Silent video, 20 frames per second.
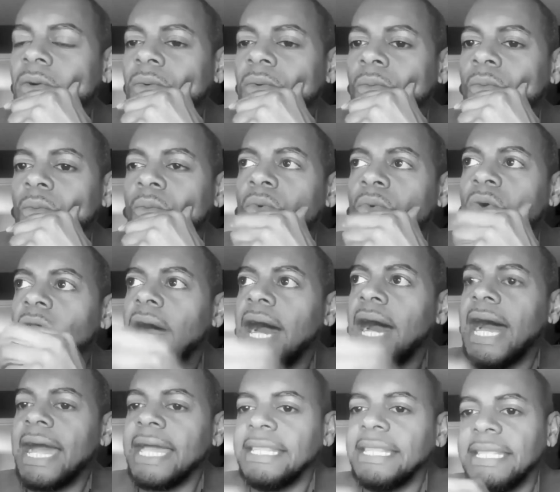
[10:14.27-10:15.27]
what
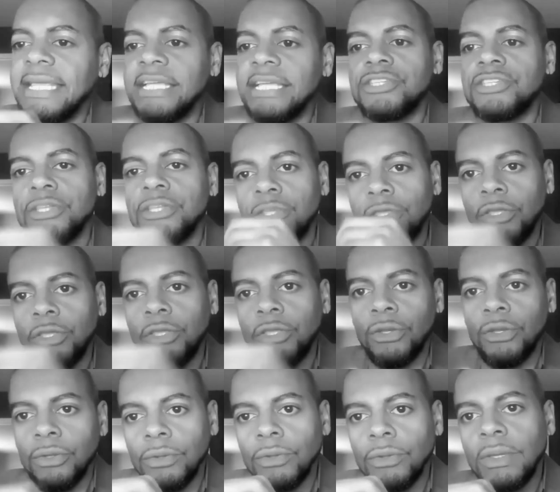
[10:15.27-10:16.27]
I need to
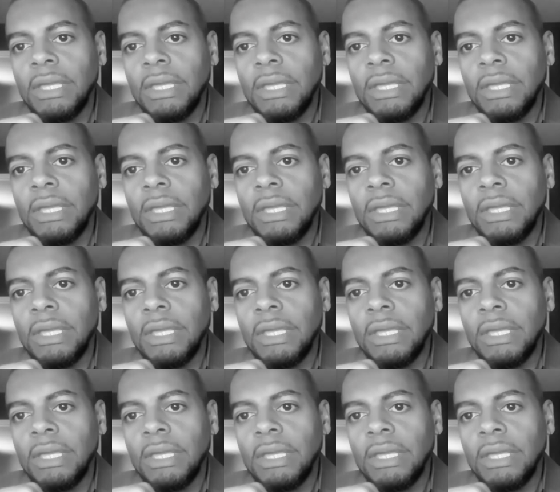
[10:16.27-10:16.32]
do